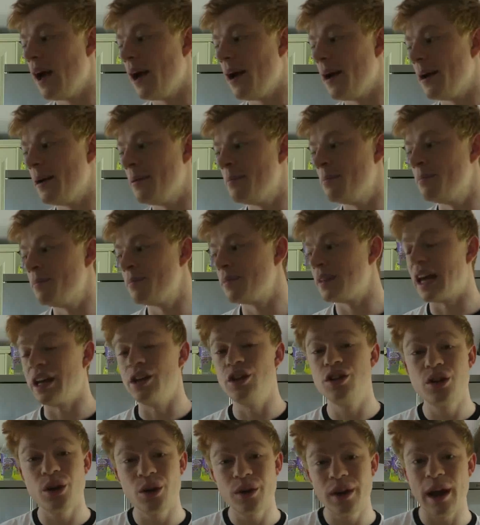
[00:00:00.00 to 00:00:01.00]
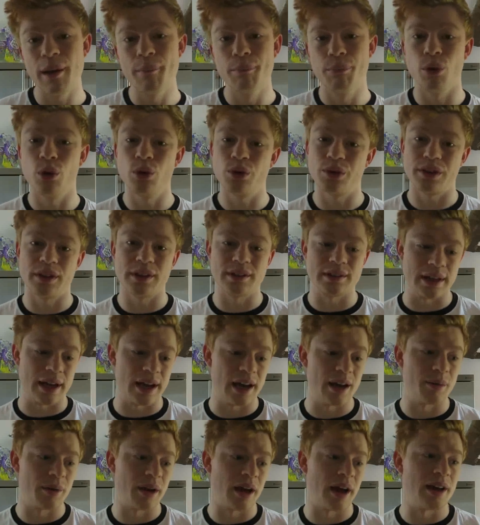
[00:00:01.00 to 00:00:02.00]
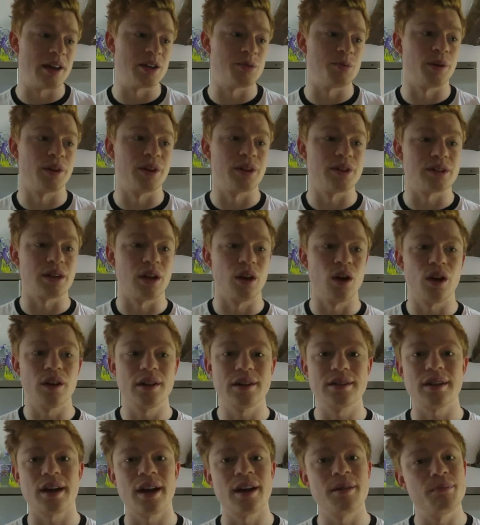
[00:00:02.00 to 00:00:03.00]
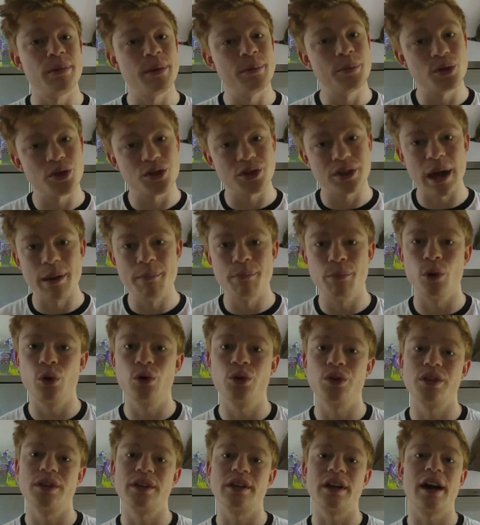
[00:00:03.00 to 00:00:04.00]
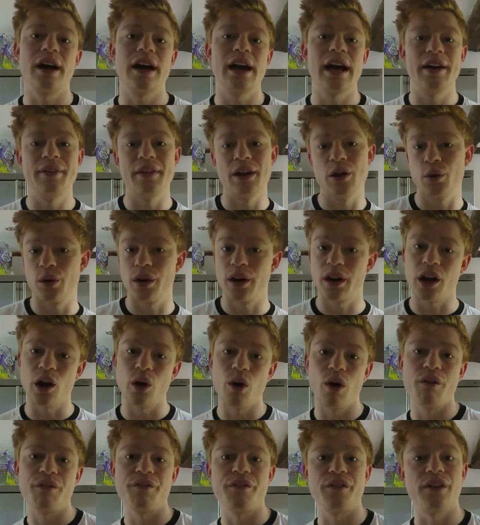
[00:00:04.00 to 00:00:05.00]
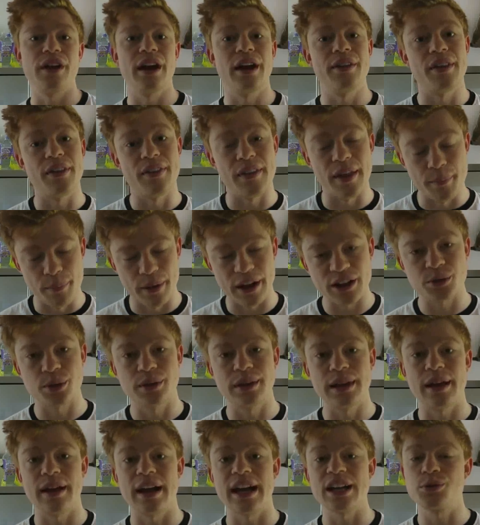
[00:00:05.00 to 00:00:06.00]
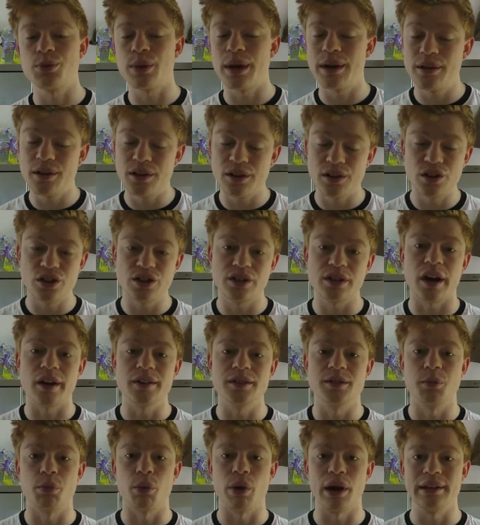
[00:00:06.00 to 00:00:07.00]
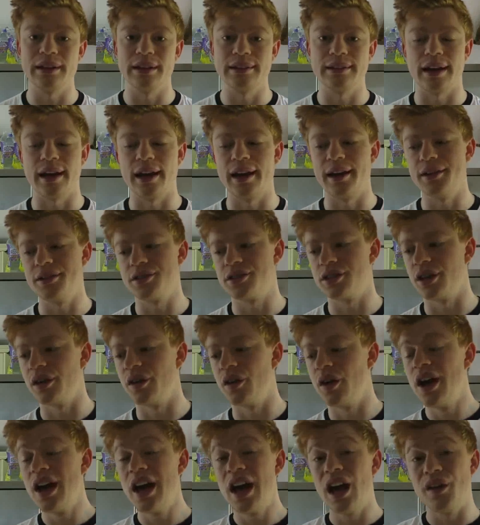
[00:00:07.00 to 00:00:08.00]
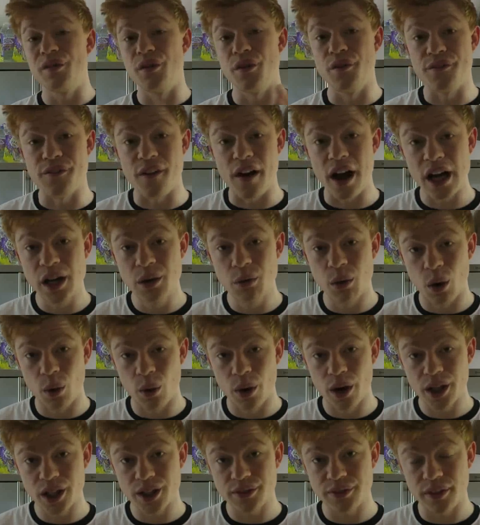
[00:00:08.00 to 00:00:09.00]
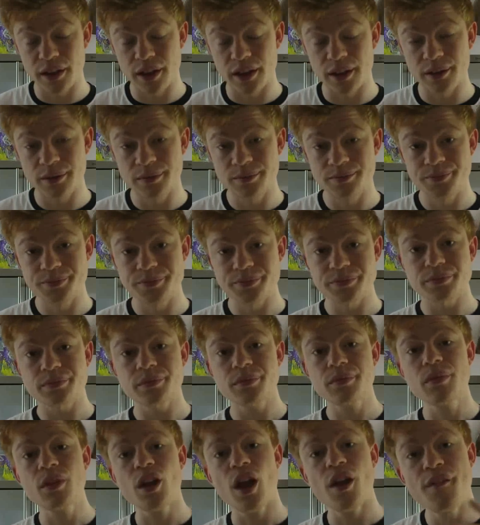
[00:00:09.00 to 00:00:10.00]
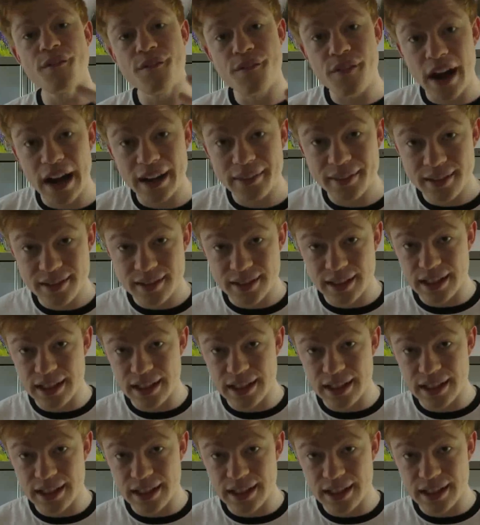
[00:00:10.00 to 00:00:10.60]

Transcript: and you don't get bored of the diet, guys, because a lot of the time people just get bored of the diet and they want to go off it, and then that's when you start to break the diet. So if you find what works for you, find the